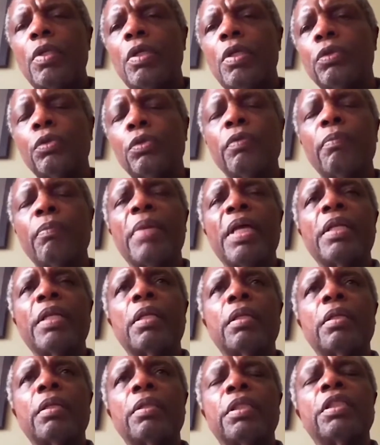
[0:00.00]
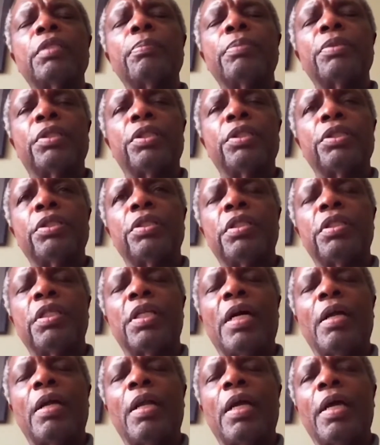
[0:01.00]
sort of mental disposition in
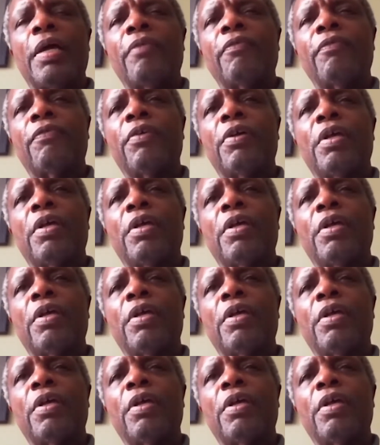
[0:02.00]
our life